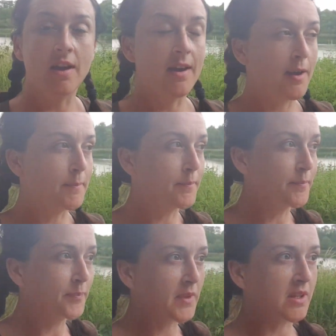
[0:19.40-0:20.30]

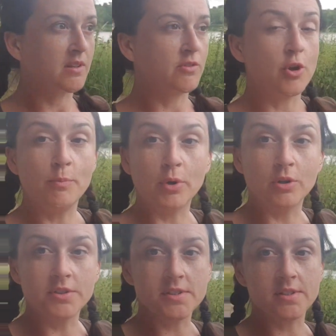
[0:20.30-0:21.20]
no
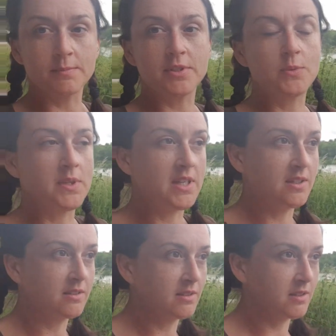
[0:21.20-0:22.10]
borders in
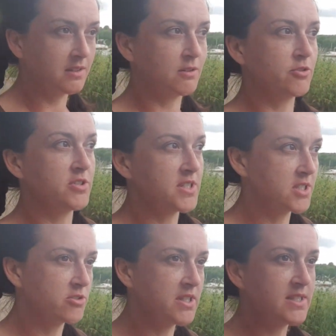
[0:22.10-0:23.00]
between the countries in
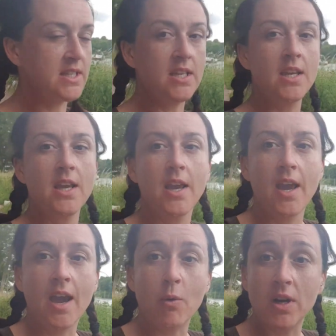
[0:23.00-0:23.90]
the treaty.
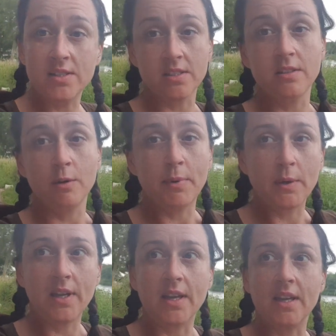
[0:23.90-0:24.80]
What I didn't know
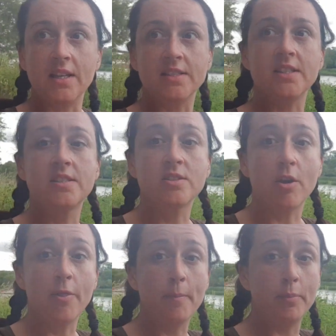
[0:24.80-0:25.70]
about it is it's
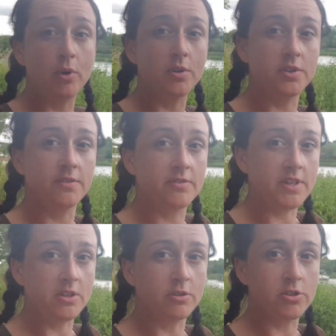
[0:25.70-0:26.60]
on the border of
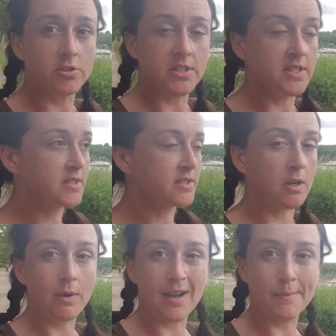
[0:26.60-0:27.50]
3 countries,
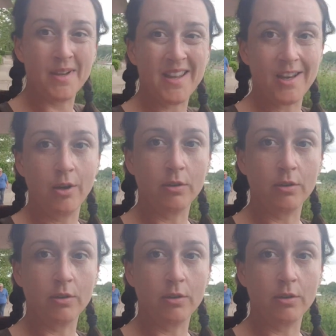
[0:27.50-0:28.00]
so I'm in